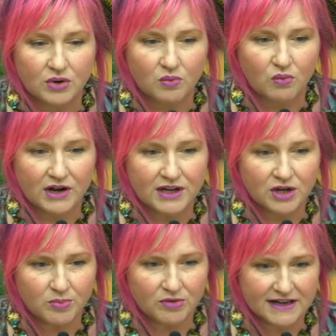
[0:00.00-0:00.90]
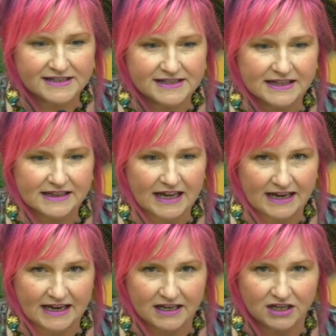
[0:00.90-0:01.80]
when you're pressing
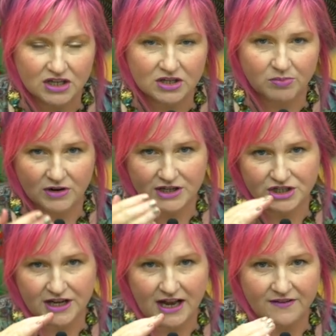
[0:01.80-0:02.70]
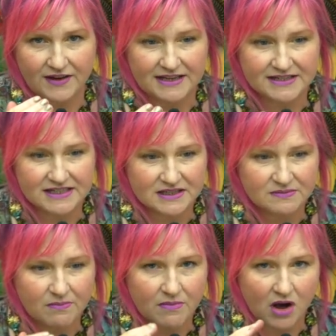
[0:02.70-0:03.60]
light, the brush should have a
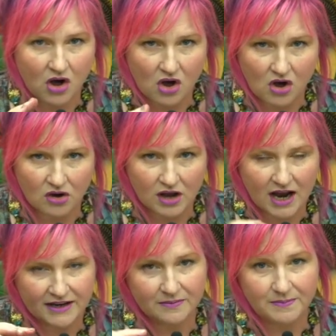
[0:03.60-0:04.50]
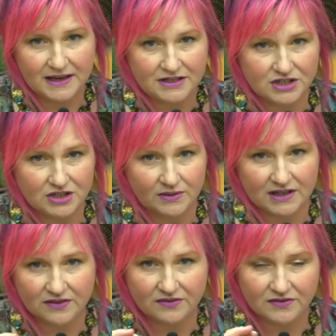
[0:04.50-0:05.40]
small kind of bend to
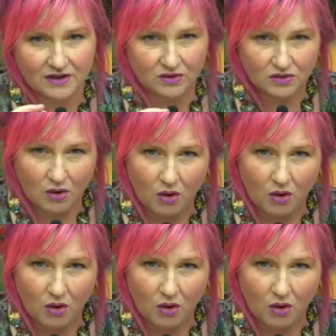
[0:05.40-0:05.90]
it. The, the, the